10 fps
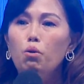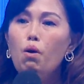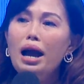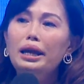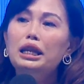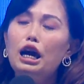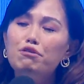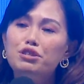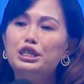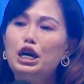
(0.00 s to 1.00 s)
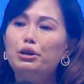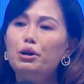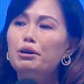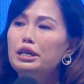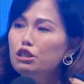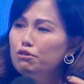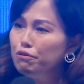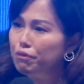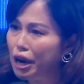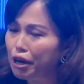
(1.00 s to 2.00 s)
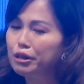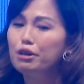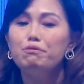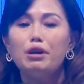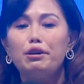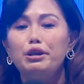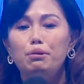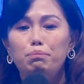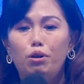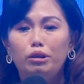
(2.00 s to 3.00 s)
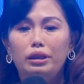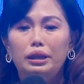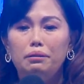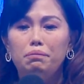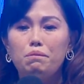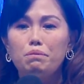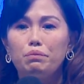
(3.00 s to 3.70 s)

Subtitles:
Why life scenario is very, very important?